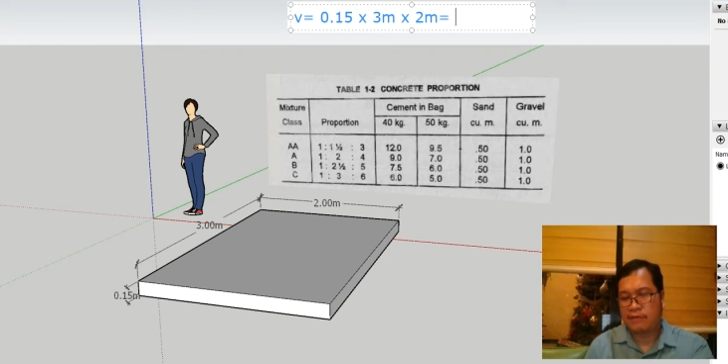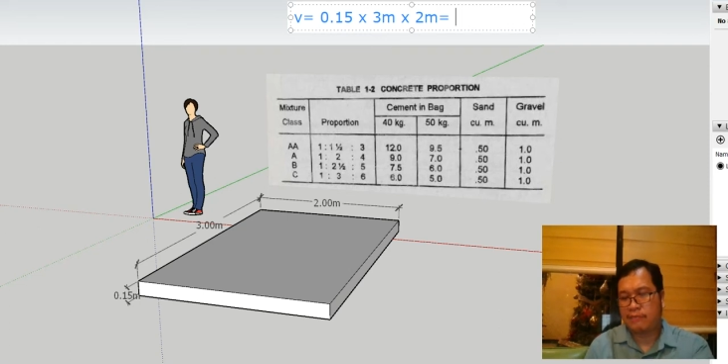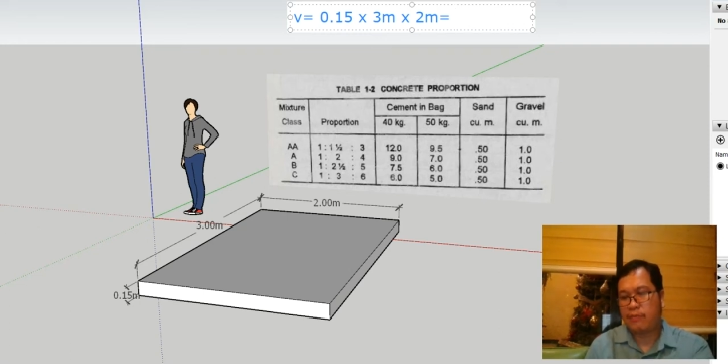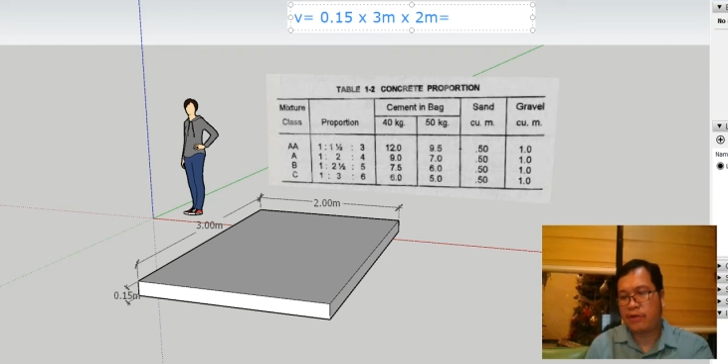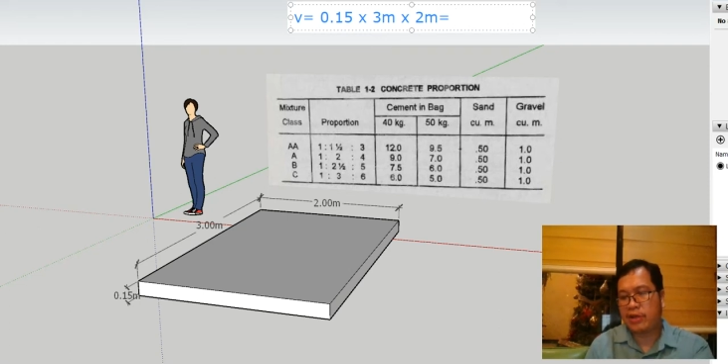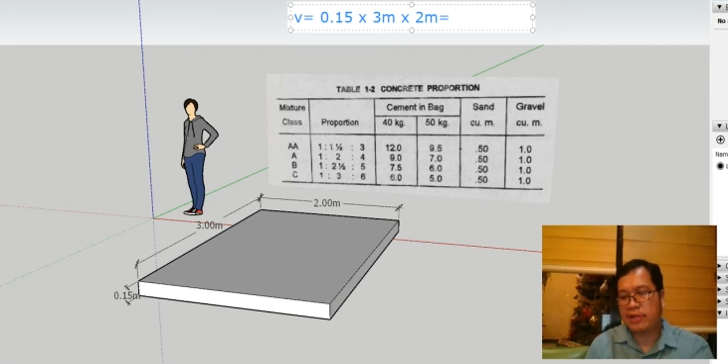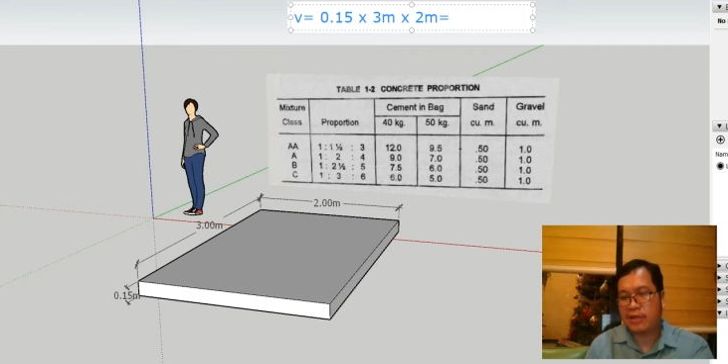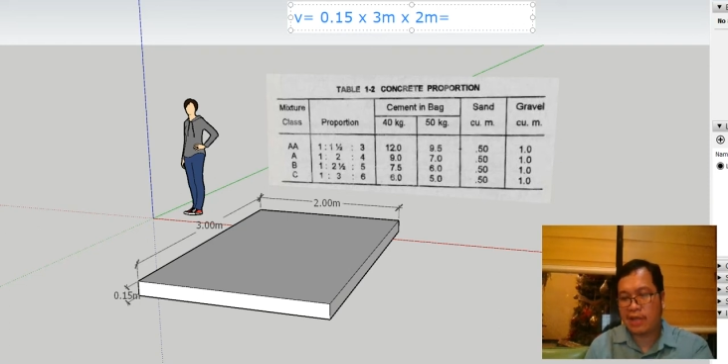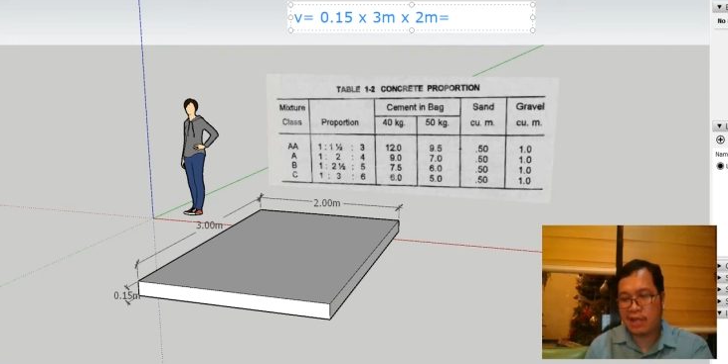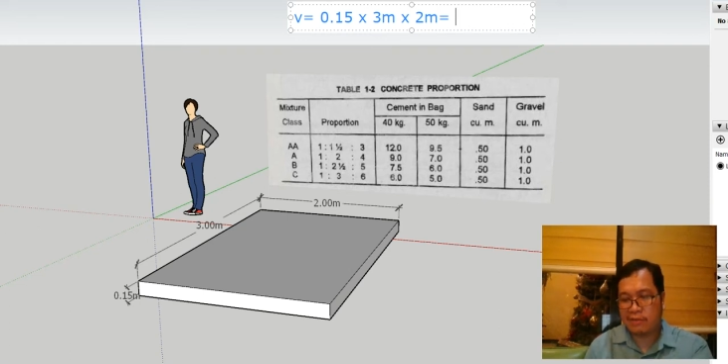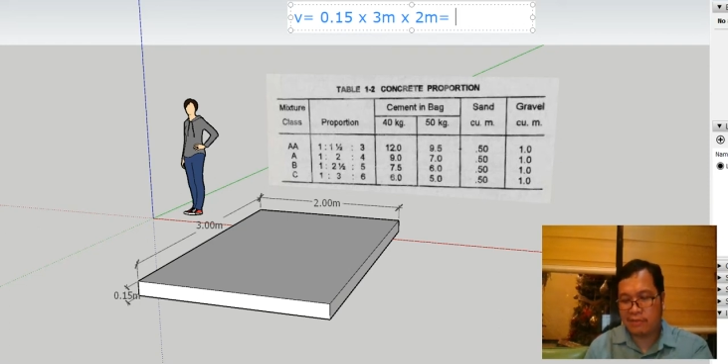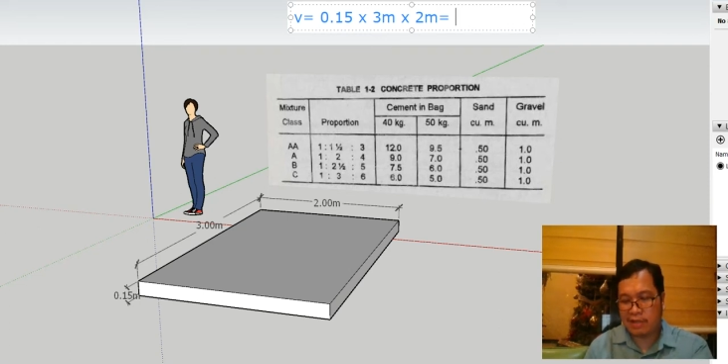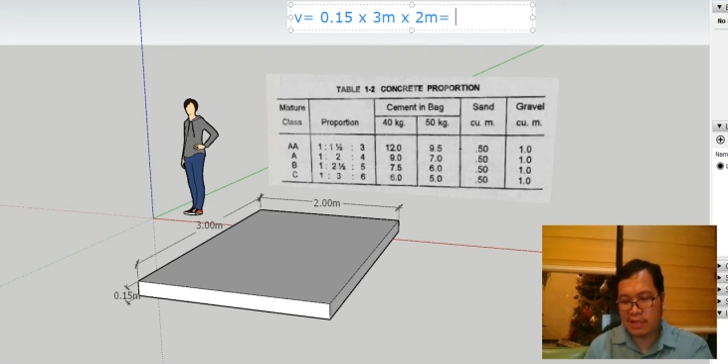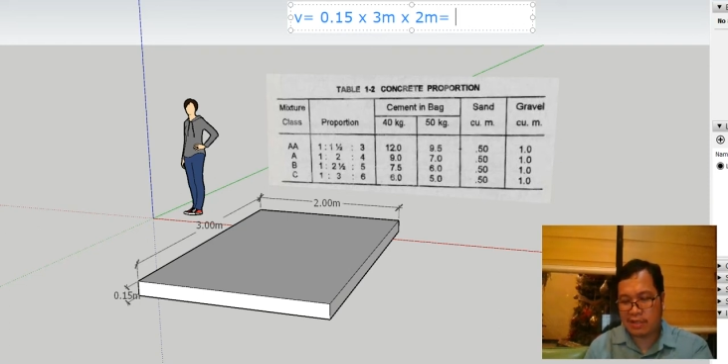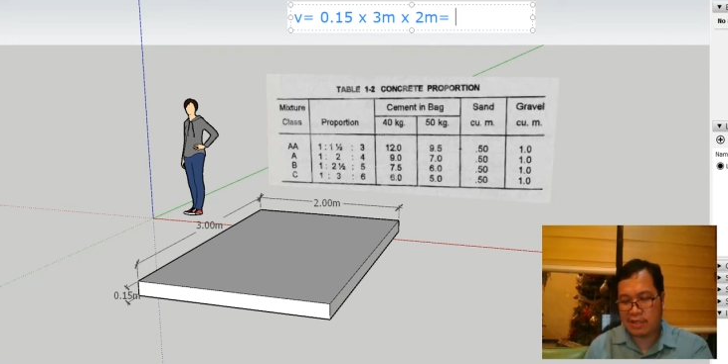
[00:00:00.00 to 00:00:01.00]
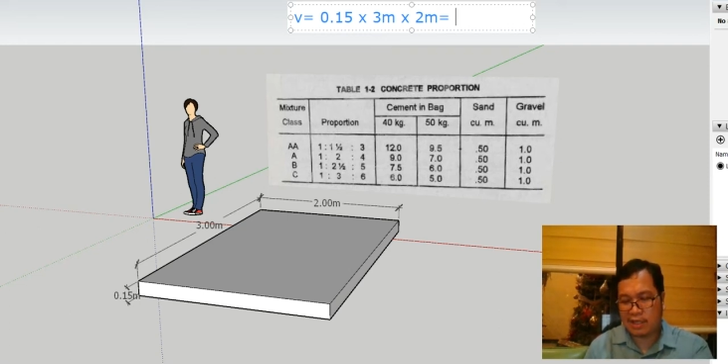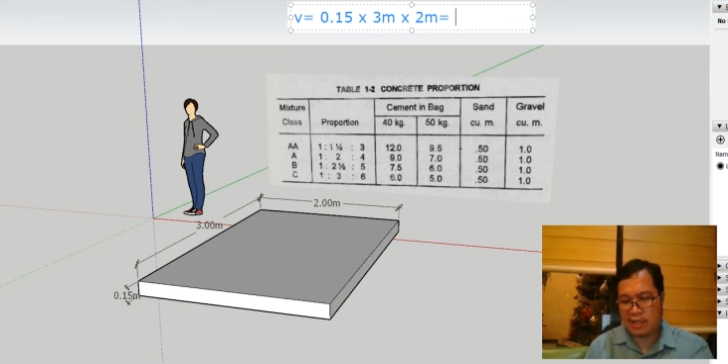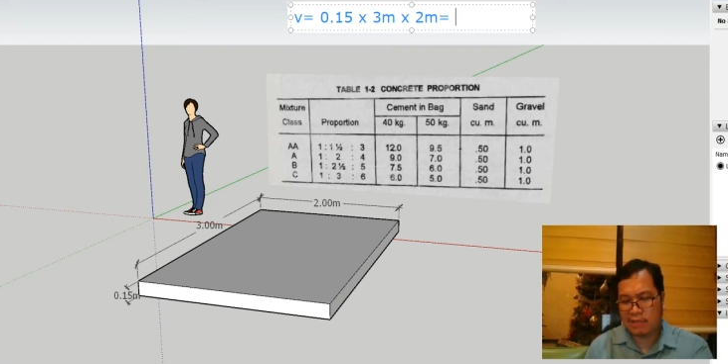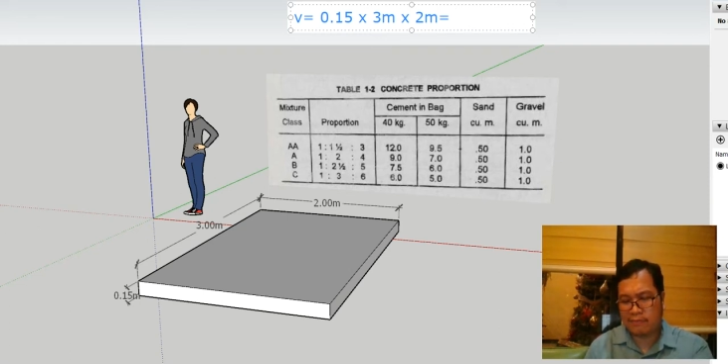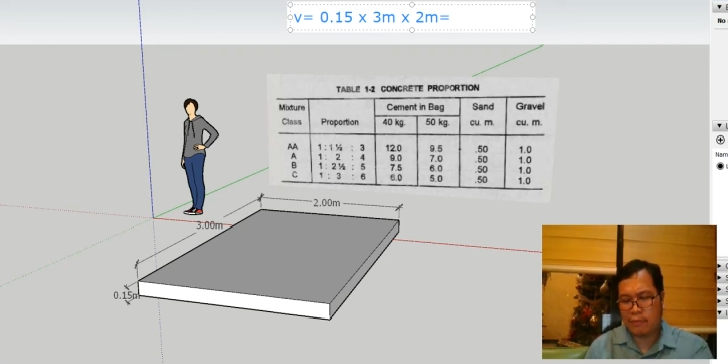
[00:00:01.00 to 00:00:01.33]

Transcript: 0.9 uh,